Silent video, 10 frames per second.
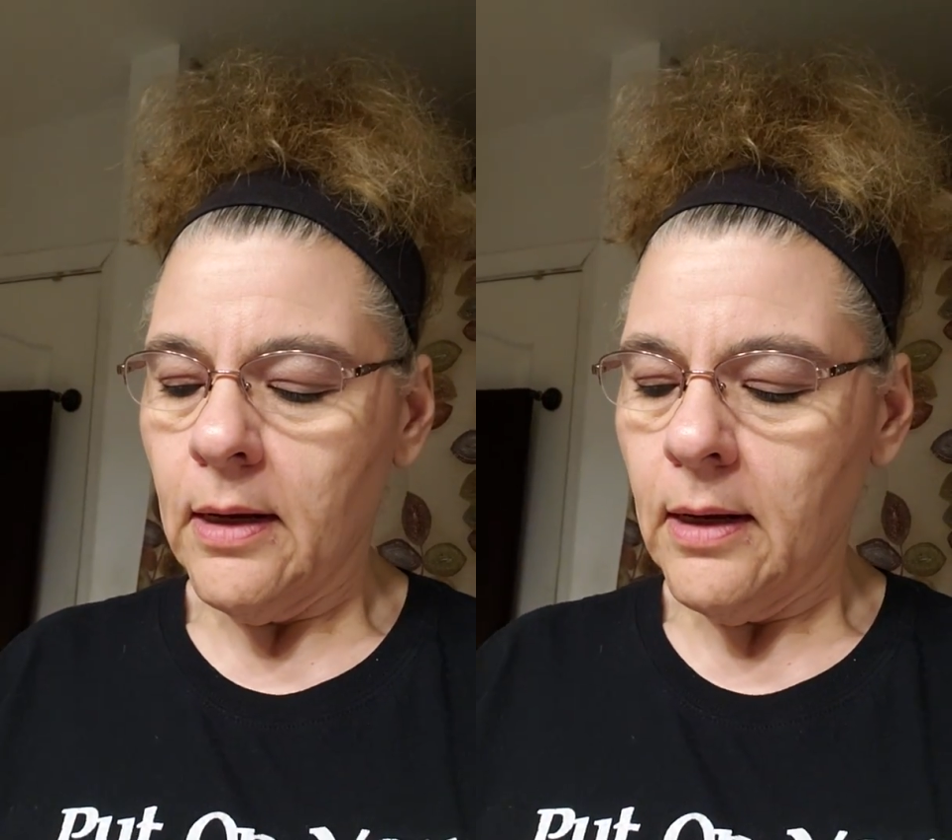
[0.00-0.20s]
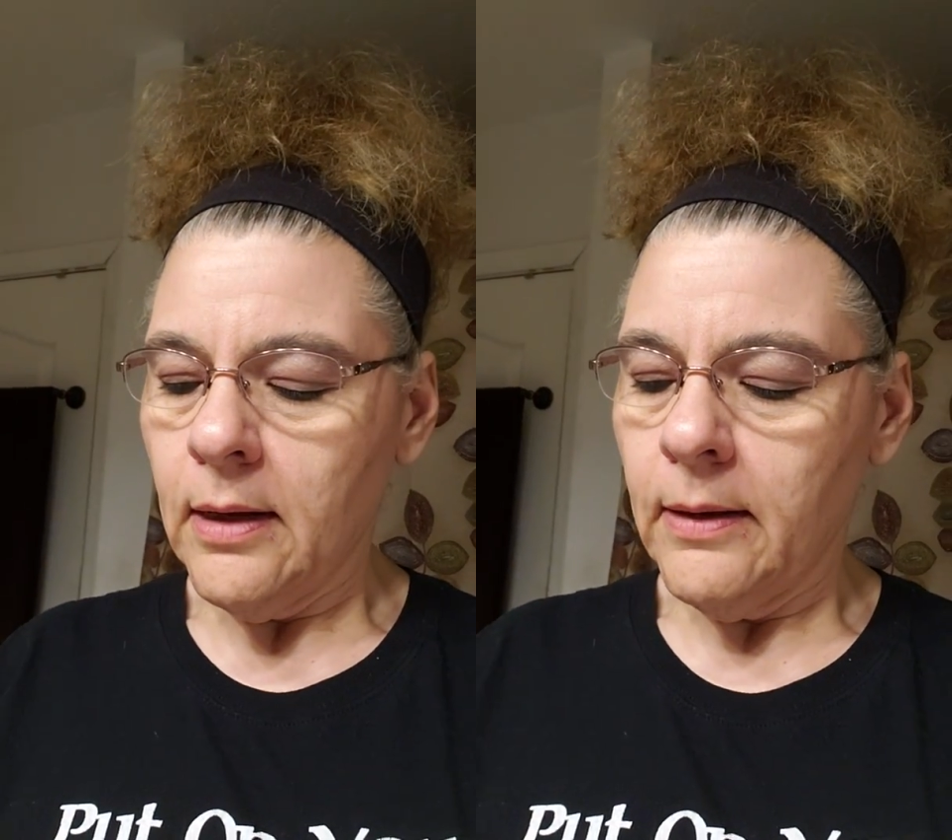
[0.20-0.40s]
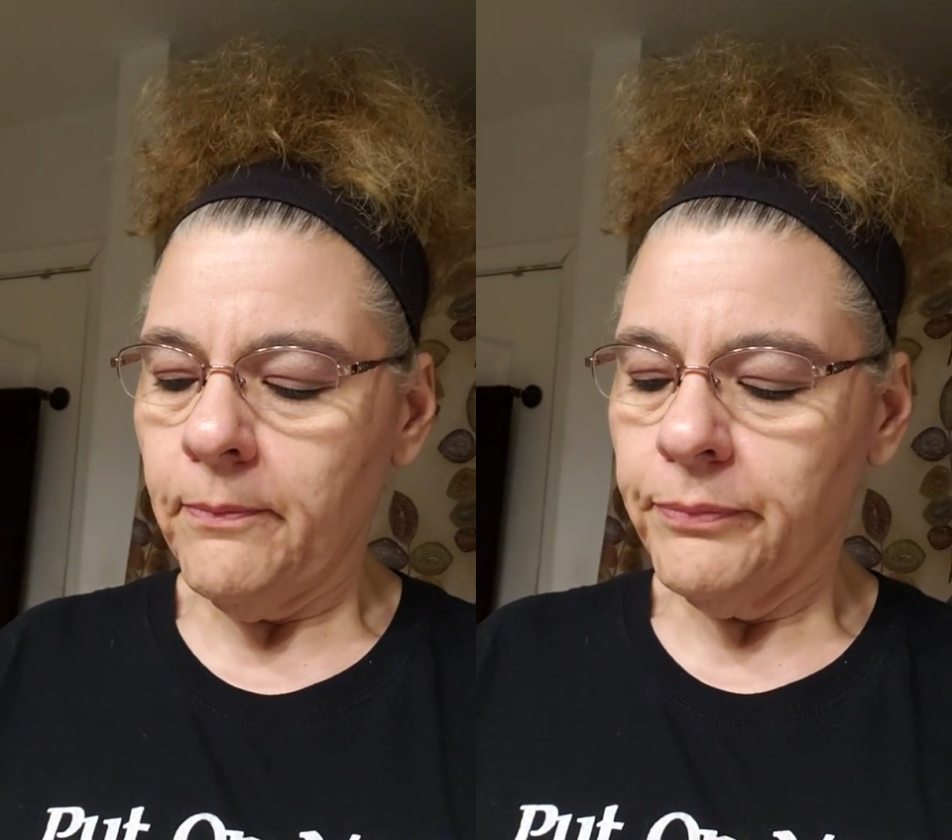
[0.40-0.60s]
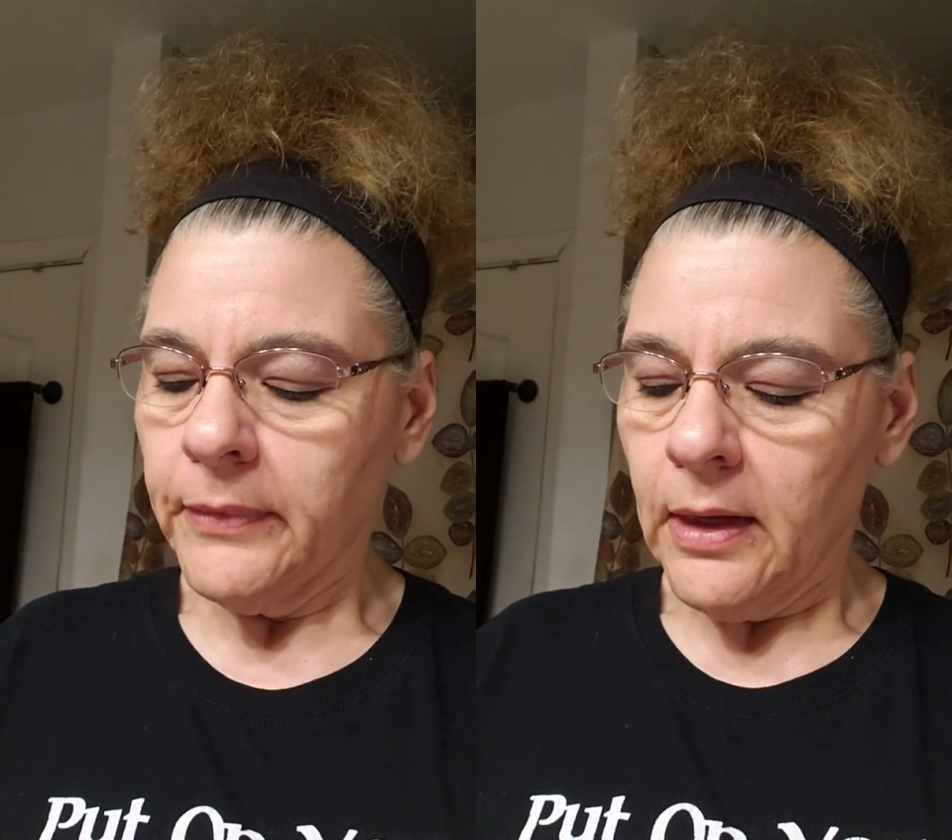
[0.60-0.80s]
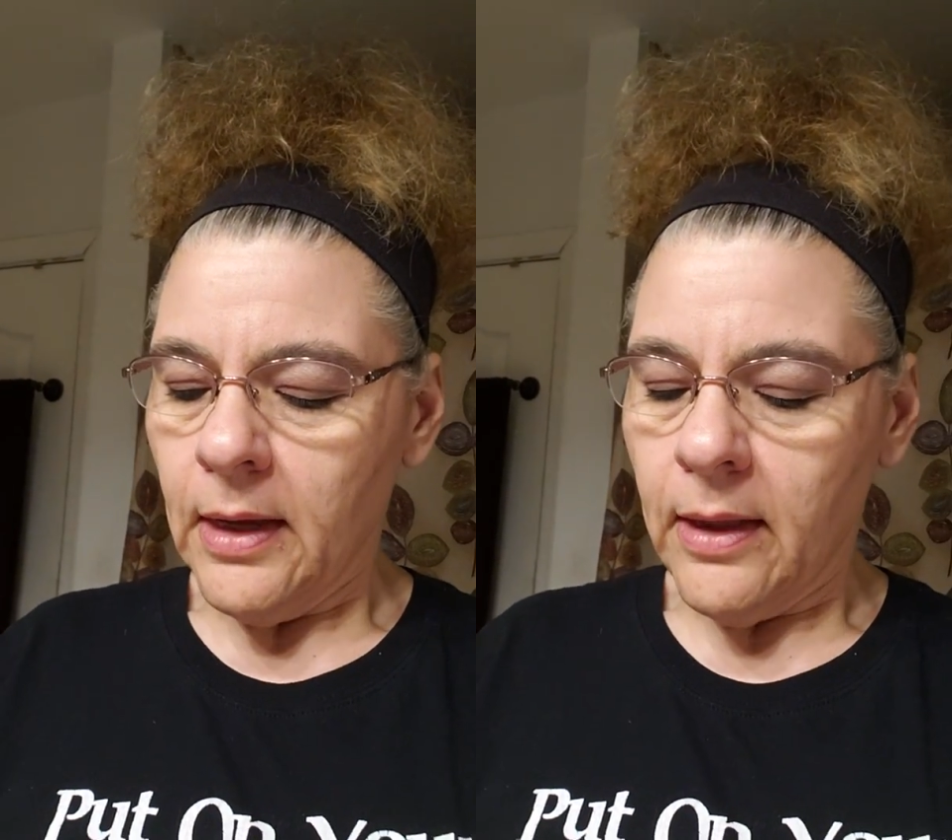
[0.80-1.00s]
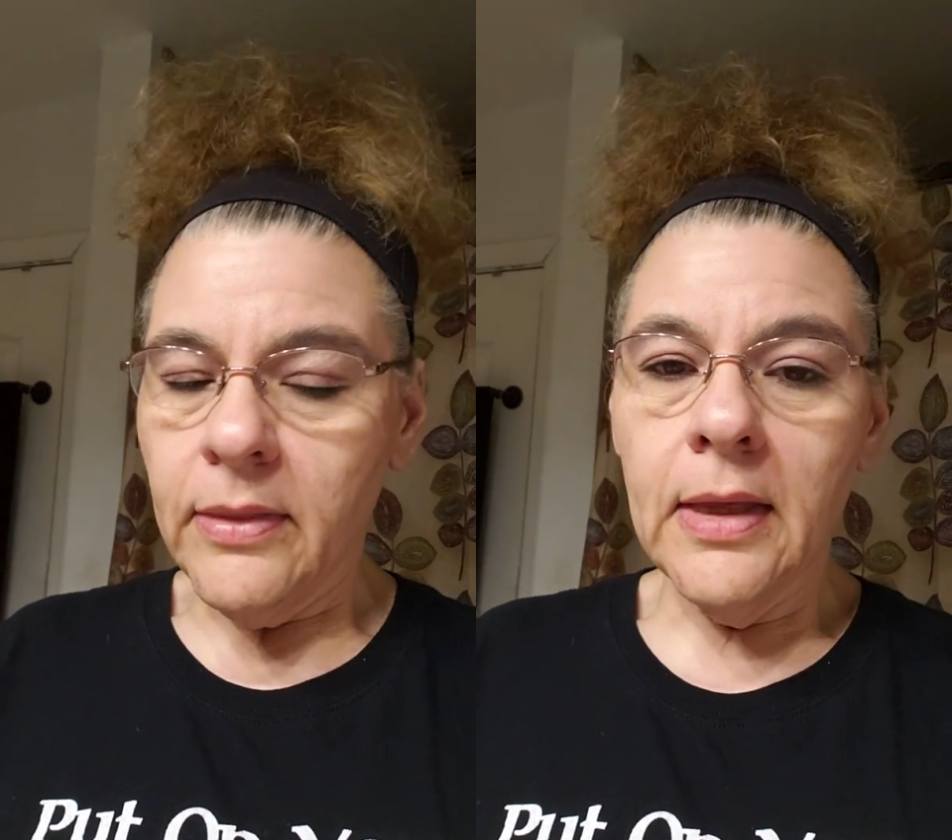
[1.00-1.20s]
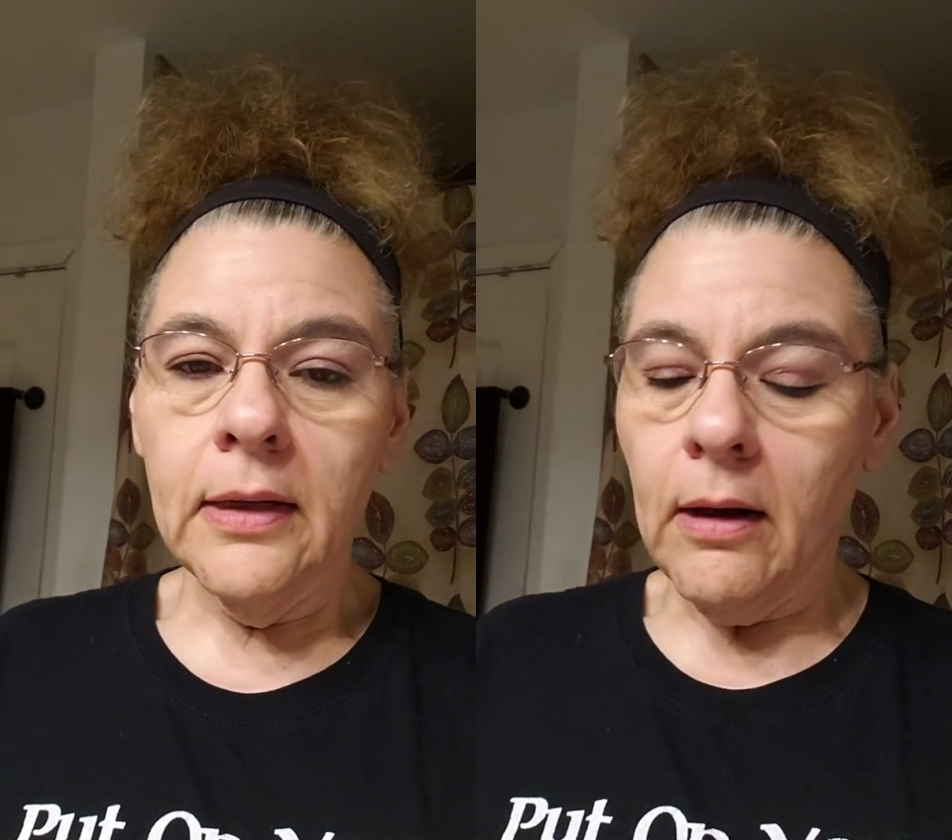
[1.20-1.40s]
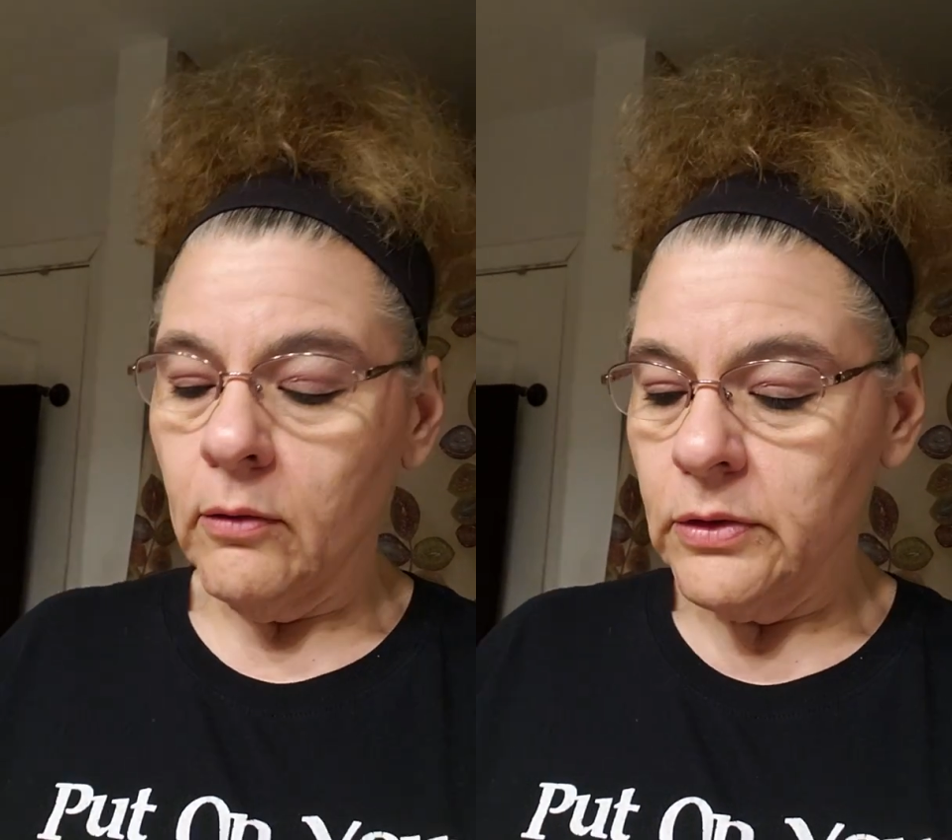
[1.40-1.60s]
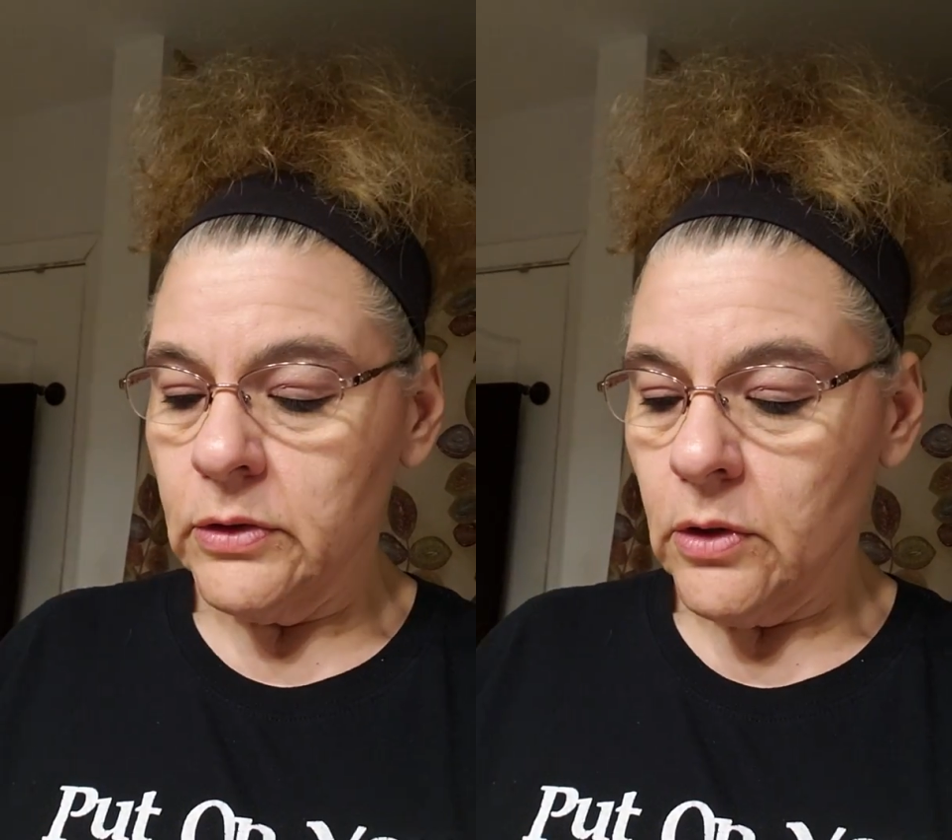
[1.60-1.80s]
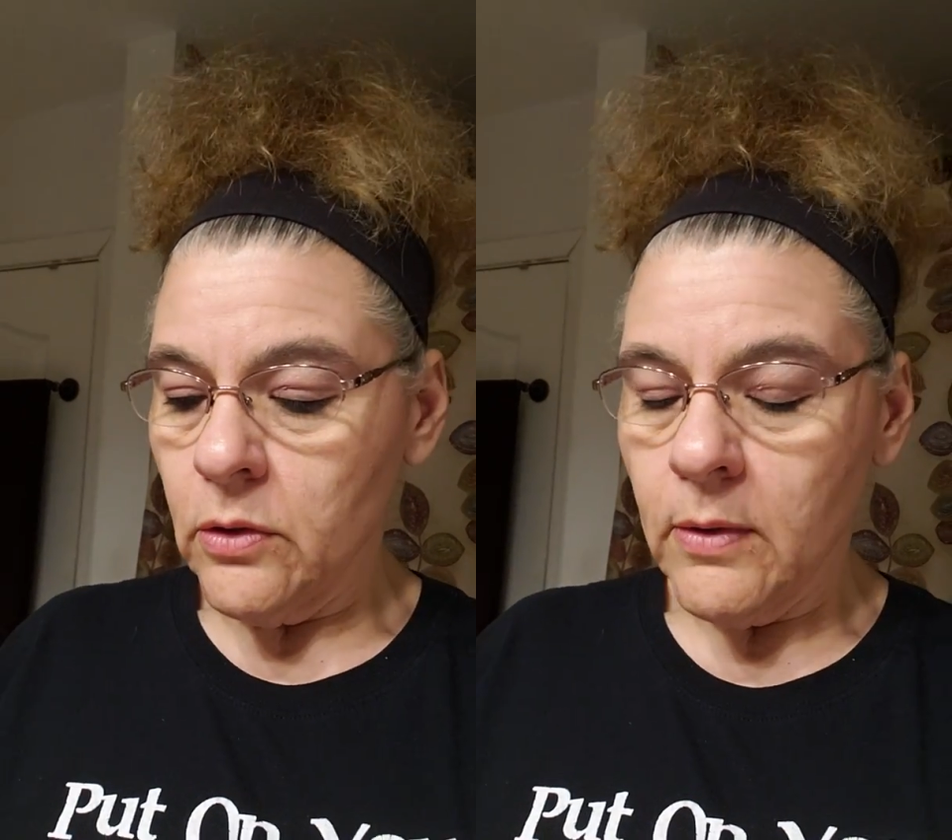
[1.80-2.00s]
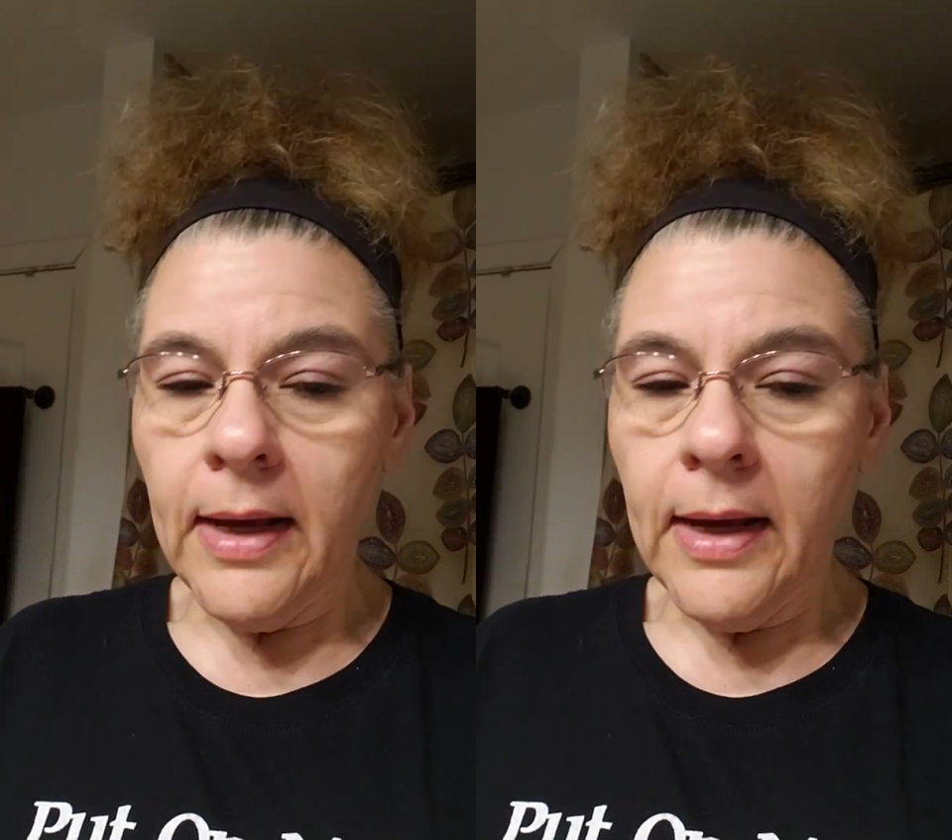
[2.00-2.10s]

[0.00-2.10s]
Um, and then also